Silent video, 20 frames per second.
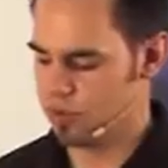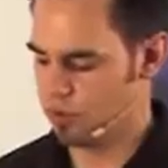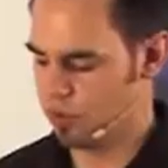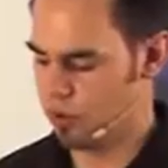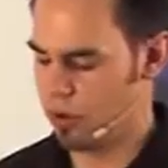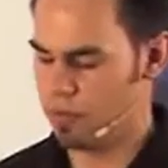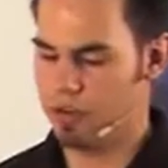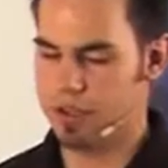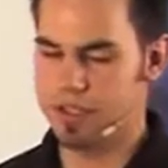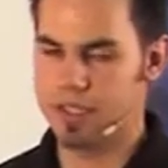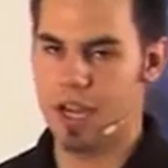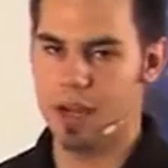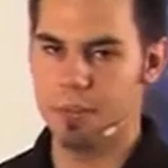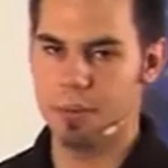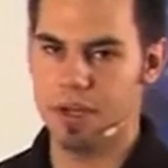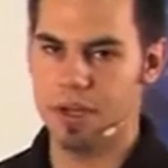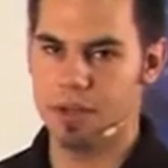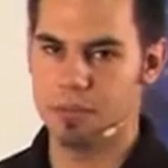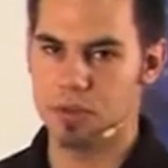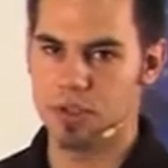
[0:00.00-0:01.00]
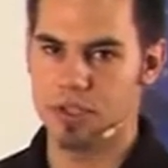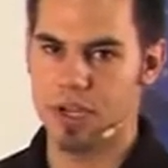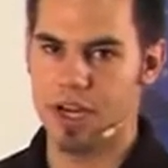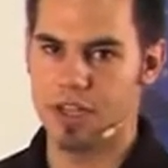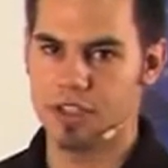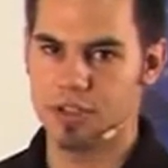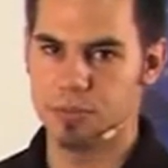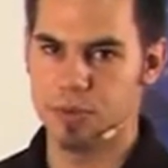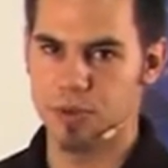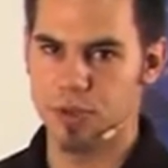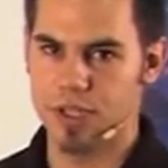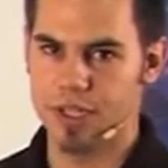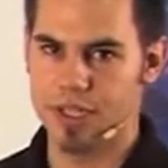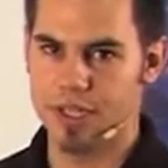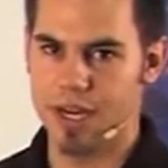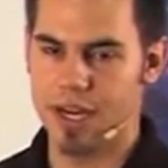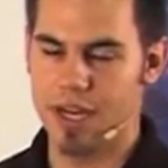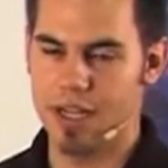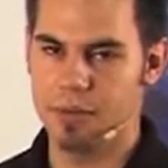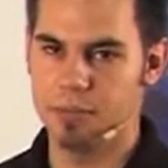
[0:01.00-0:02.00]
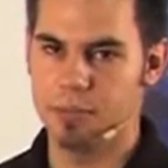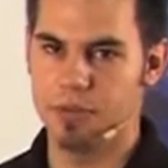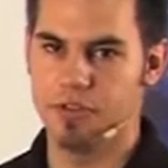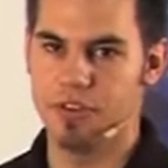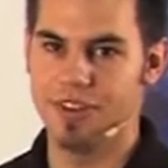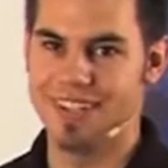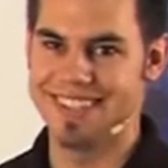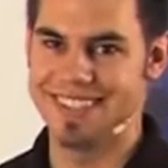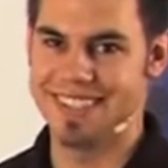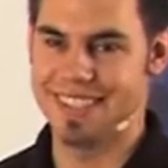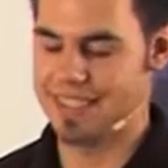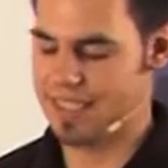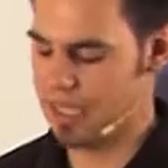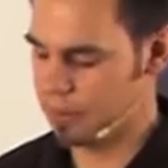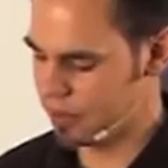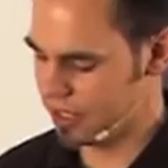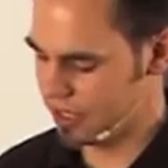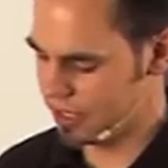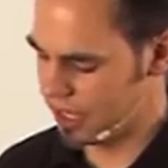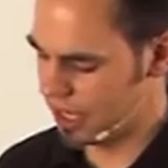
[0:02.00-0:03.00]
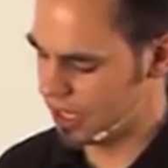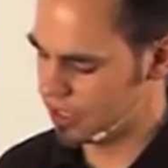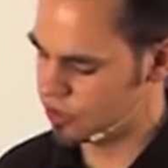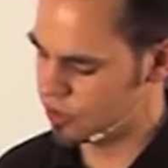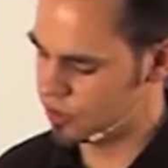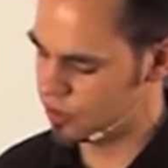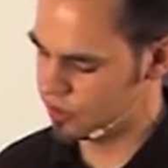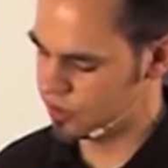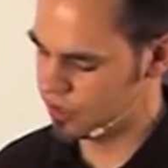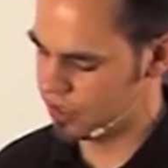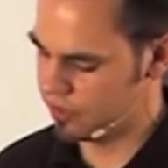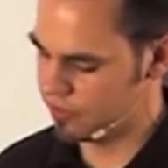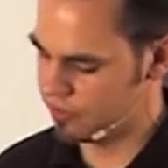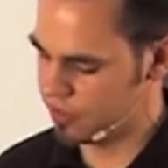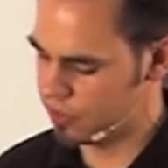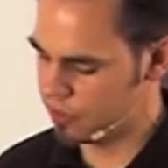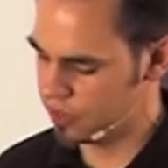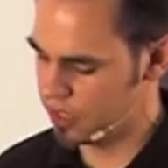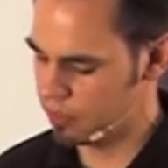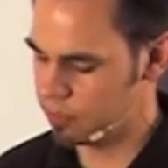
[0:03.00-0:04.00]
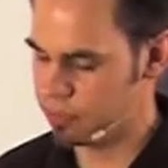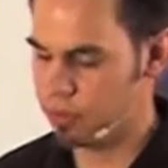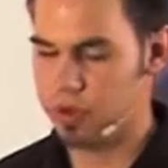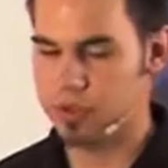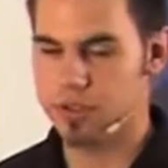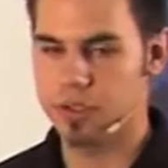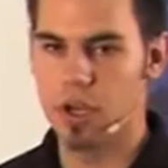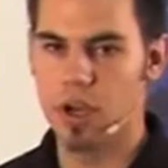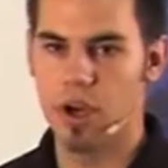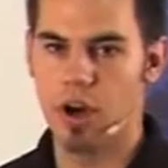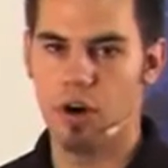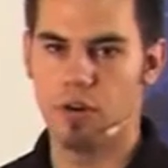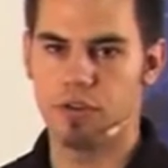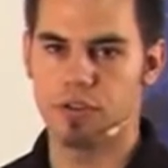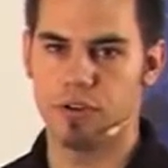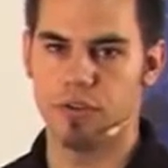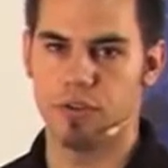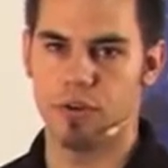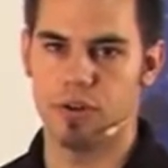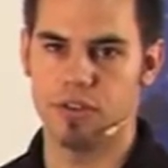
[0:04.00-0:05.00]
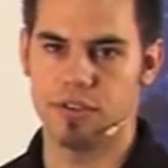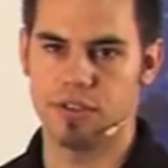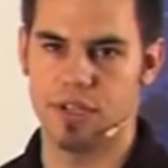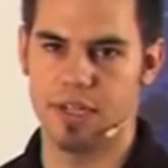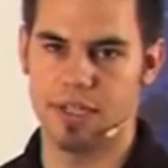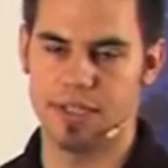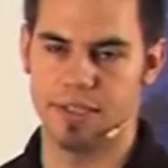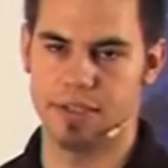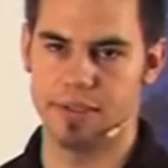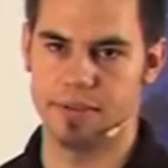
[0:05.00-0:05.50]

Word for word: To make the installation as easy as possible, all connections have been added to the front panel of the device.